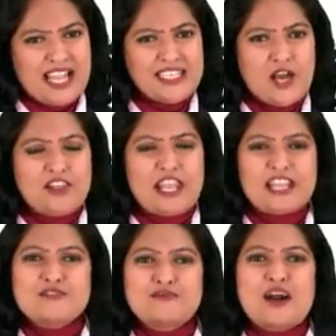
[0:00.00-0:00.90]
Now
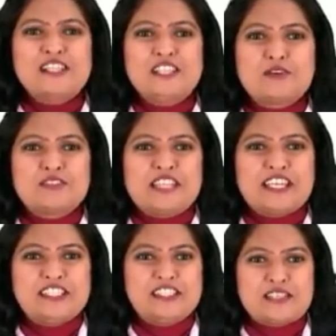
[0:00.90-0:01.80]
let us find out,
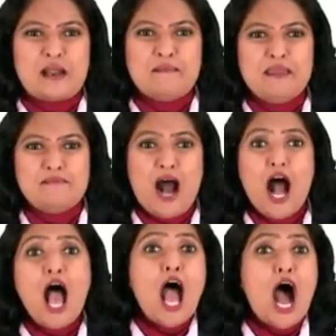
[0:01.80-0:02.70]
taking this amoeba,
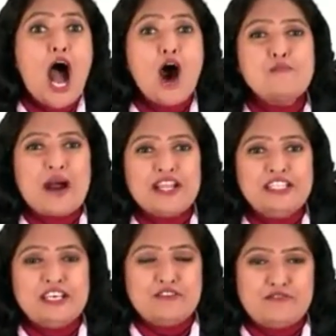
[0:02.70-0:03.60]
how
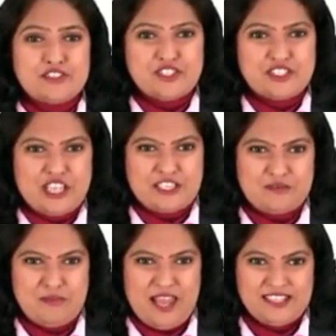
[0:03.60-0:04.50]
binary fission
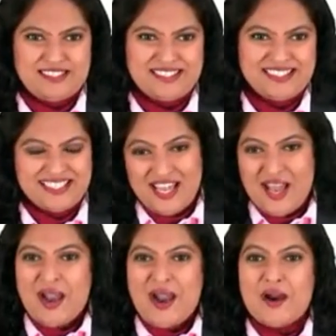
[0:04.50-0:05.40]
takes place.
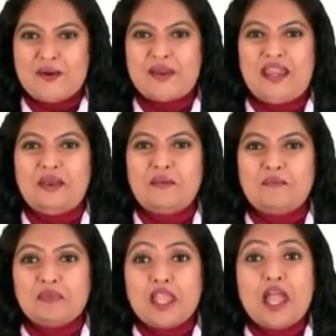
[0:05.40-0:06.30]
Okay,
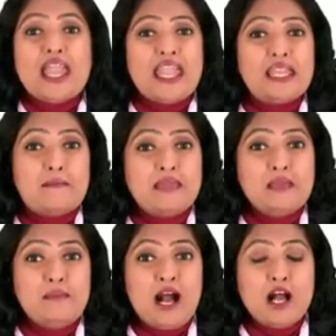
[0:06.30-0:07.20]
in
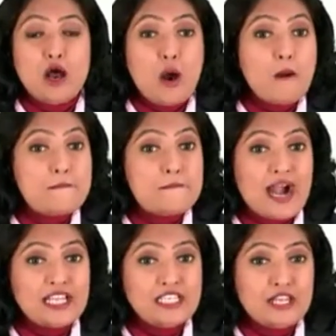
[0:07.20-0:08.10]
amoeba,
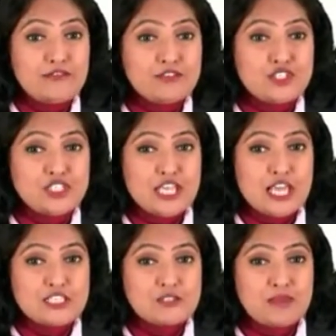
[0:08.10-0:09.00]
binary fission
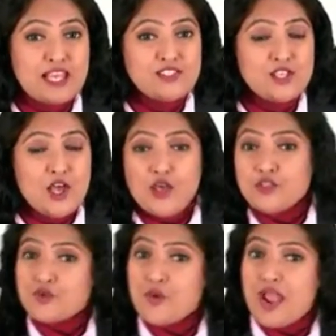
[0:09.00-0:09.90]
takes place
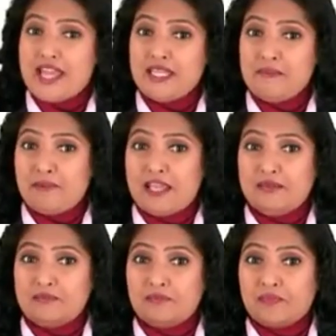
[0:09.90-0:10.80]
through any plane.